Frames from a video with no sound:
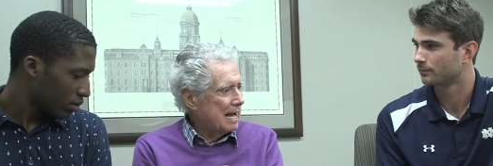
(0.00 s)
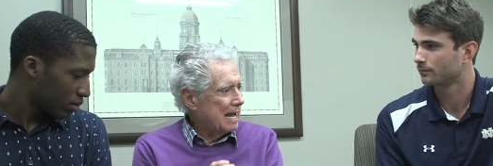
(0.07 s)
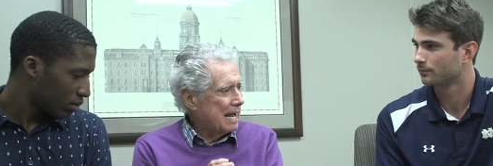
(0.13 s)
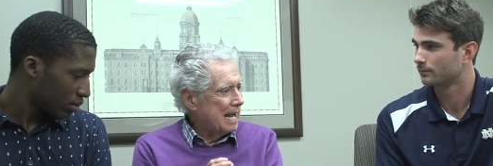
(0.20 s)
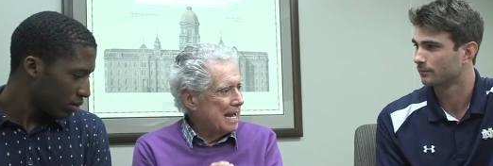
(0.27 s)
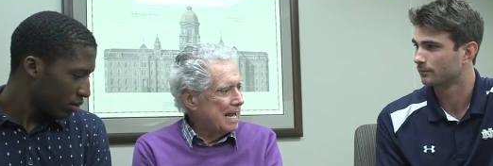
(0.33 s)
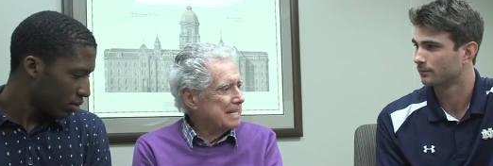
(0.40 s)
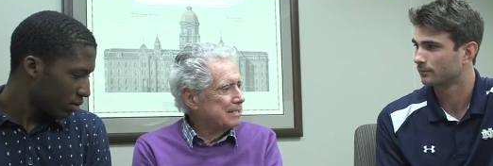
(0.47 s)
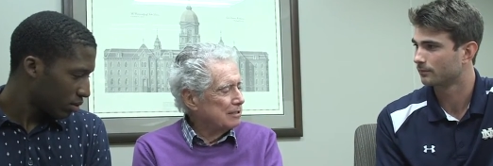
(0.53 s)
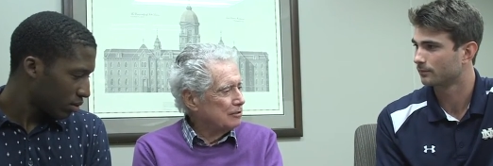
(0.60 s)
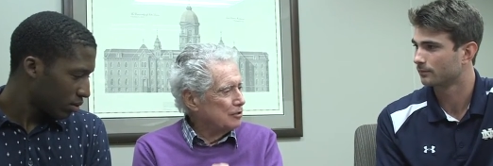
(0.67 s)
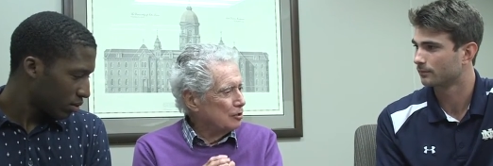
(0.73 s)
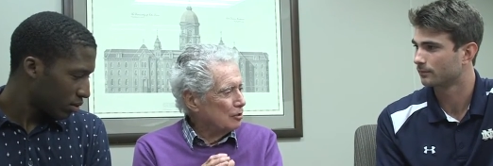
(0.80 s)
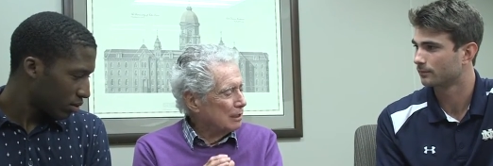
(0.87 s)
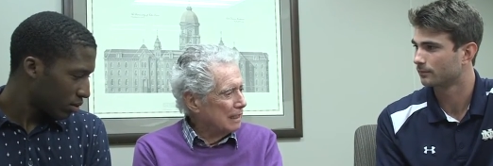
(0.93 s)

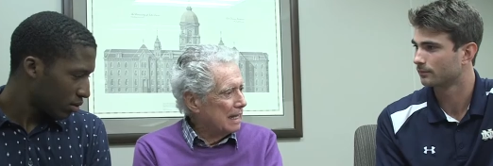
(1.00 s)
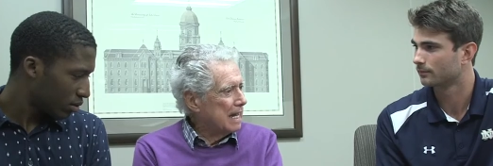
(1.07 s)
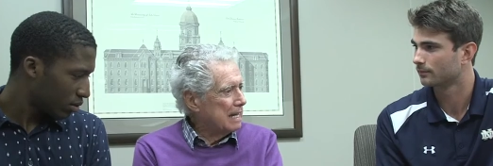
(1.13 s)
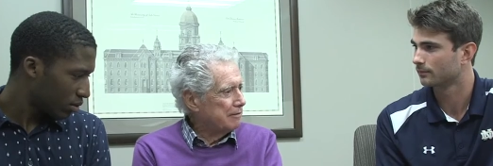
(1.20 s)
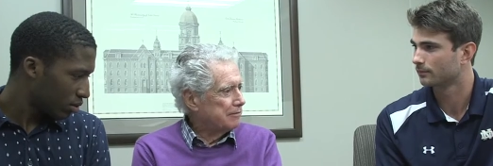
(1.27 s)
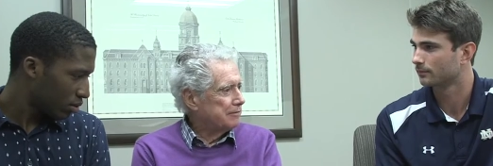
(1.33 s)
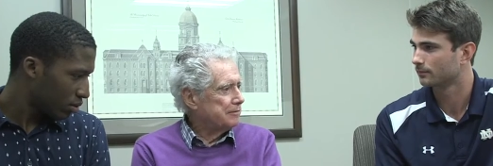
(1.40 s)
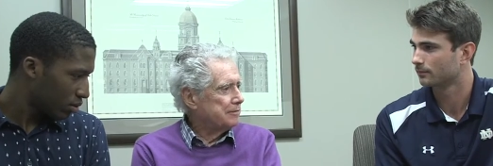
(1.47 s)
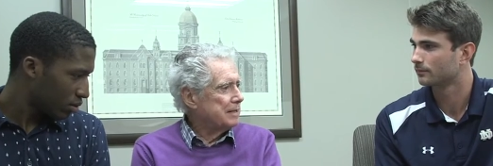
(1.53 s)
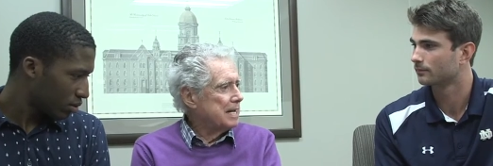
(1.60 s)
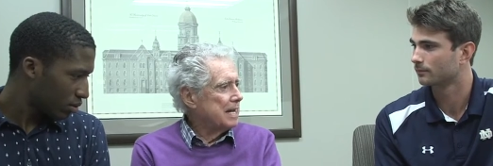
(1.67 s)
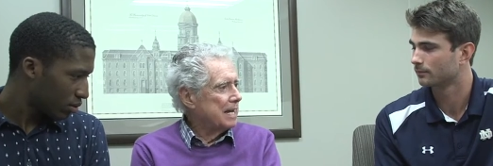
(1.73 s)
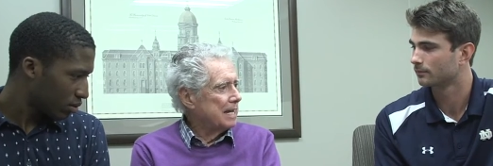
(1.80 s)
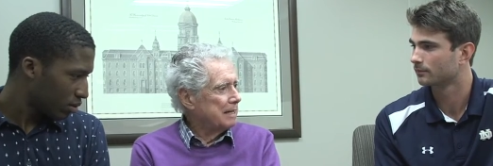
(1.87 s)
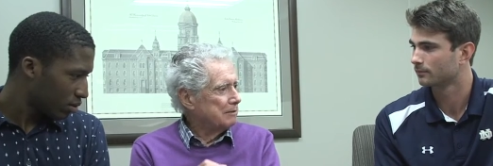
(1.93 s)
Speaker 1: handle your life
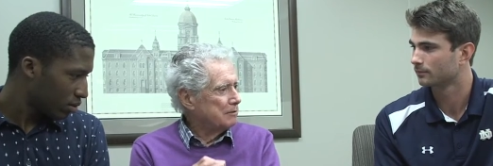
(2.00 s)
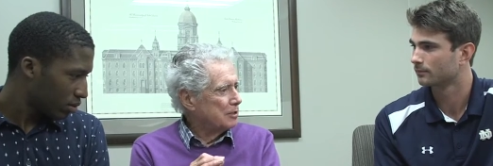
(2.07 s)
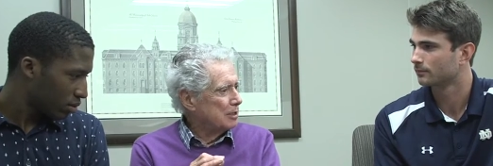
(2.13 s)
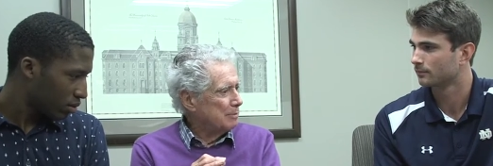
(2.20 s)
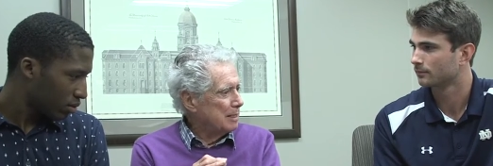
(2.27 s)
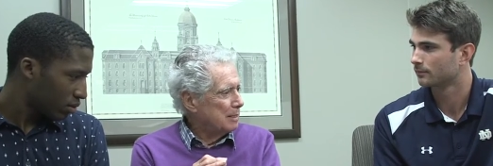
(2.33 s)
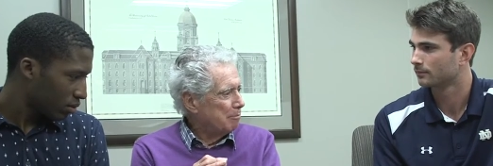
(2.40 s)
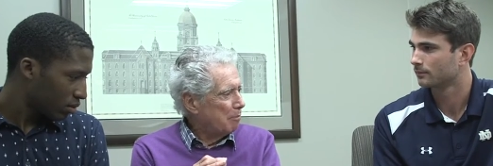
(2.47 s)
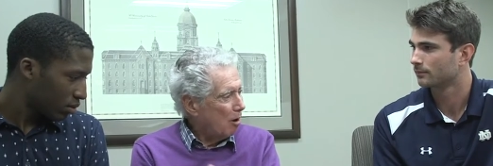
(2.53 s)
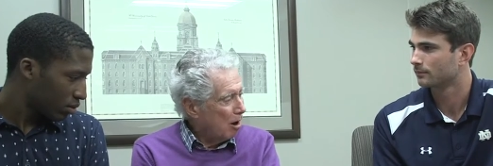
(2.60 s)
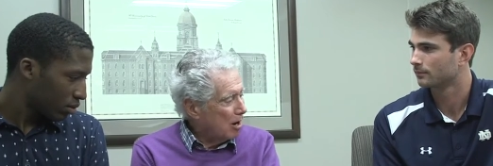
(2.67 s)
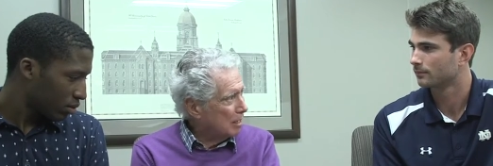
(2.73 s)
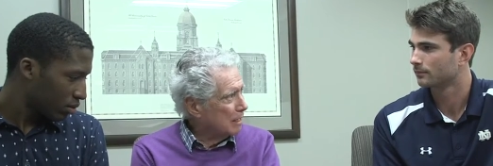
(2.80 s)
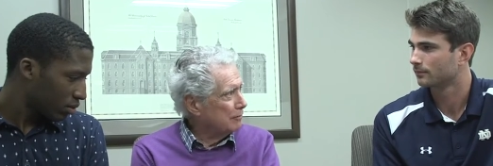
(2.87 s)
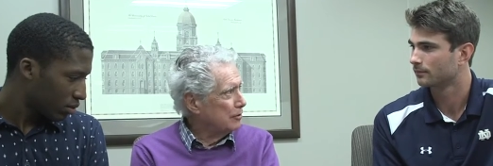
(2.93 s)
and it's going to be a
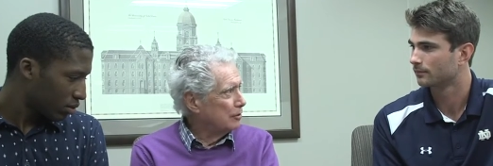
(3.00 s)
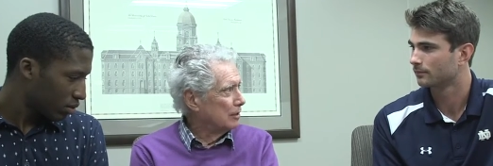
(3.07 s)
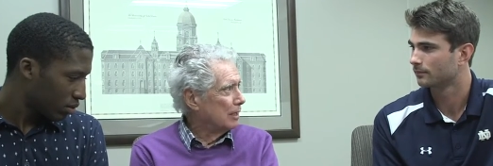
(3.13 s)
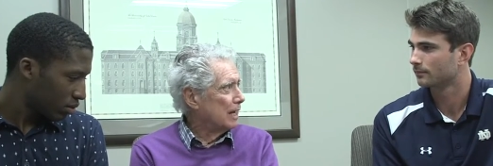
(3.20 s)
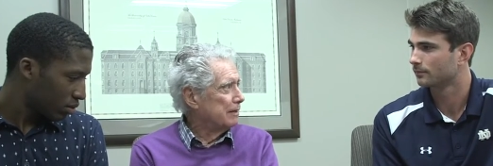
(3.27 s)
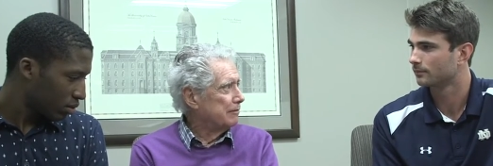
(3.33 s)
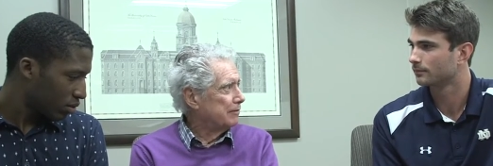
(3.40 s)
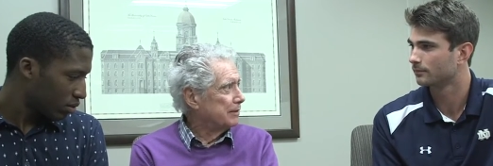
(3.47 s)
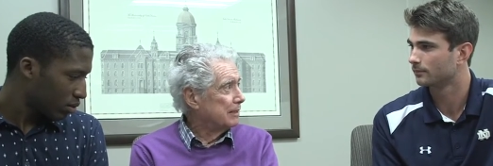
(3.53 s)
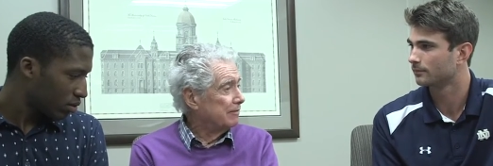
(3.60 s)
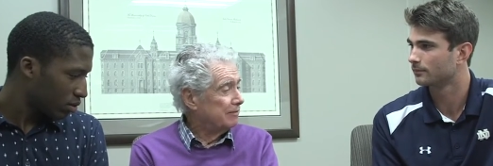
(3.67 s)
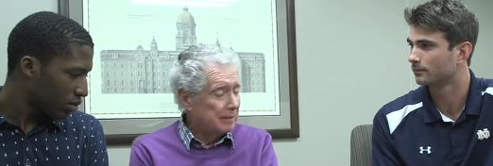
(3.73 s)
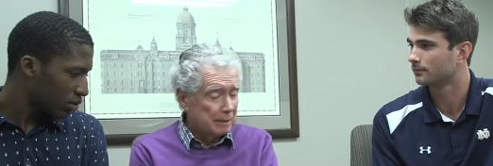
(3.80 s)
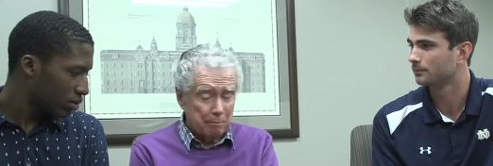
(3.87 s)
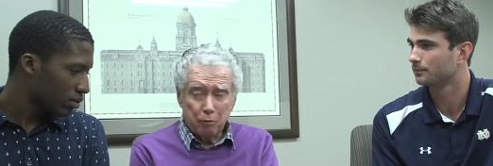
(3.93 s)
part of your life mm-hmm.
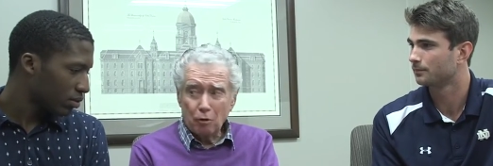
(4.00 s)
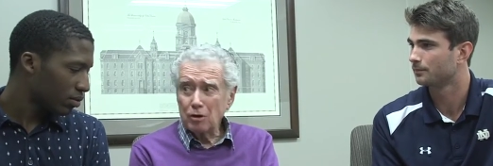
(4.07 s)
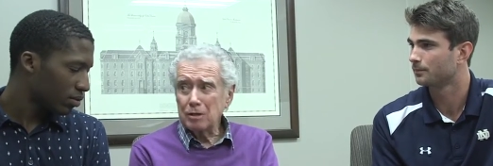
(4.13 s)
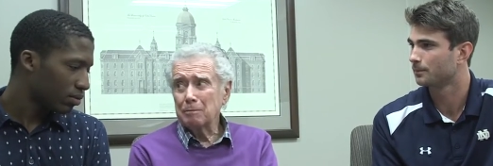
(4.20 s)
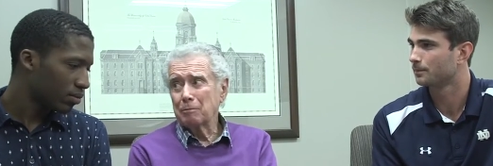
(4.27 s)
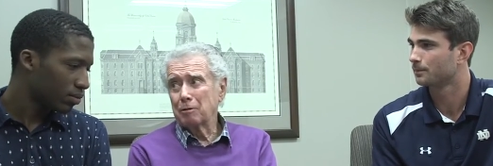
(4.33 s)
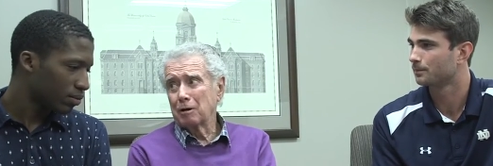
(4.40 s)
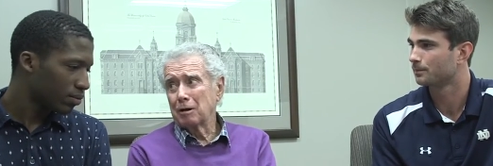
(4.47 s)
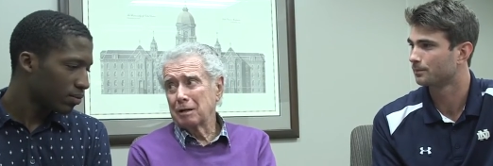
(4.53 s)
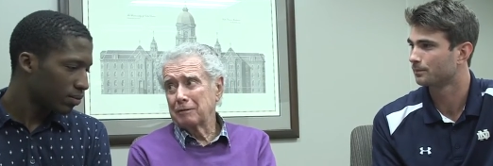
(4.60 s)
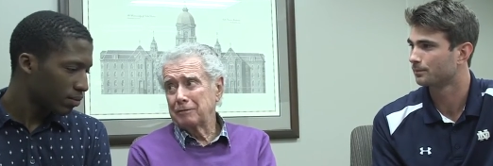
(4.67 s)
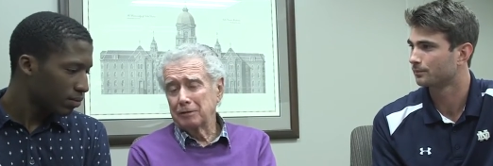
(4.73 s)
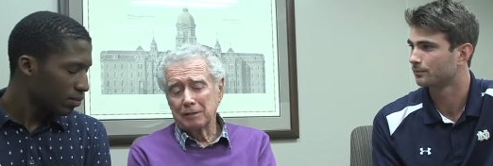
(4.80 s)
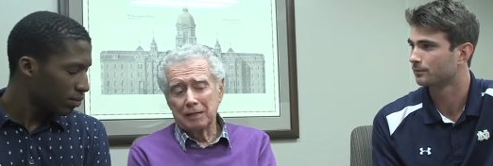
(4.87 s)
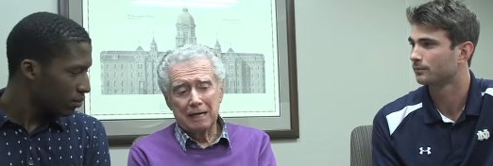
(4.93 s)
and an important part
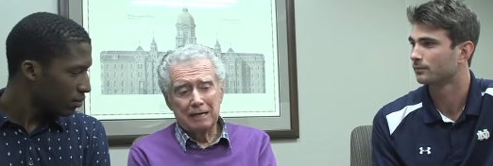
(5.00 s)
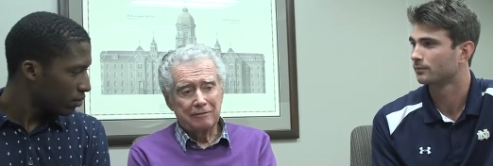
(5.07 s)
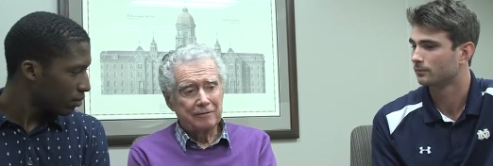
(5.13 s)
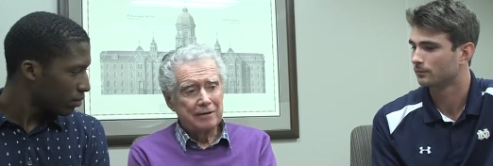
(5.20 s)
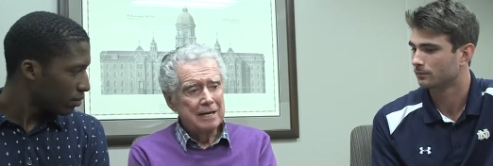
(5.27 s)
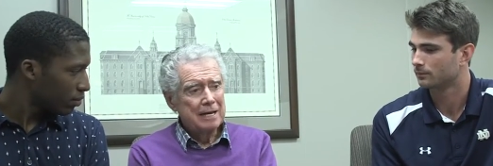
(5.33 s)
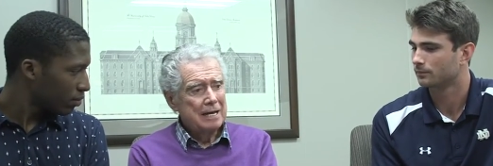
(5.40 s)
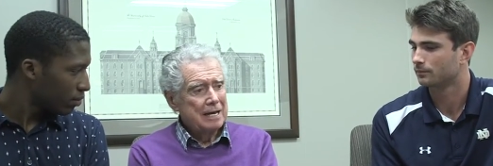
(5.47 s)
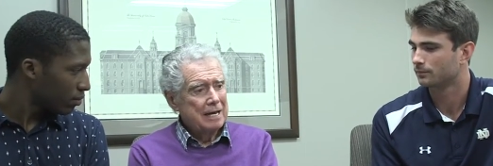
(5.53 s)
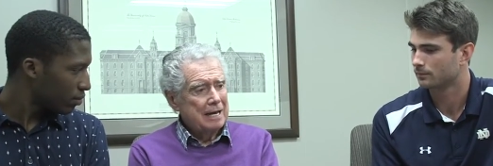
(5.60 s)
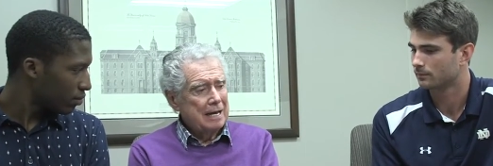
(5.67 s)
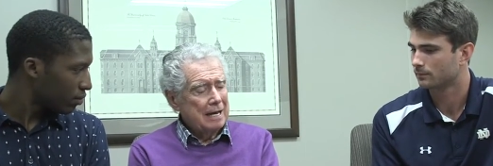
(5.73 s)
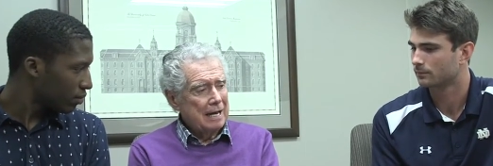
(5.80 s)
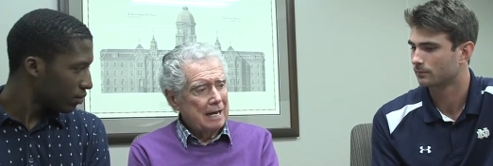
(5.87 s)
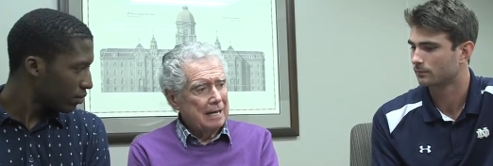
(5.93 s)
of your life
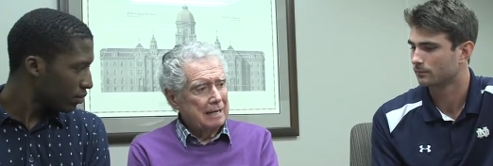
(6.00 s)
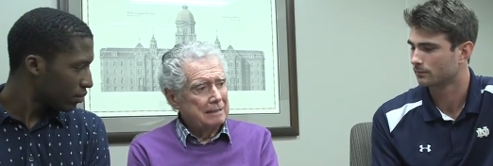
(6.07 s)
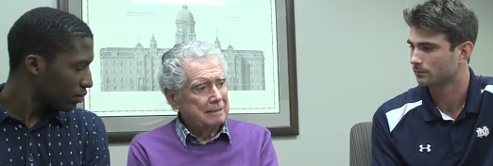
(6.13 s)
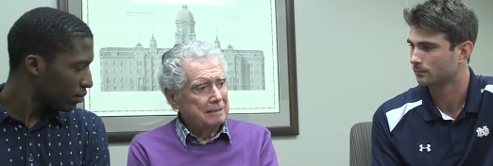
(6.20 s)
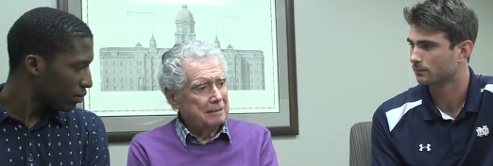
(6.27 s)
and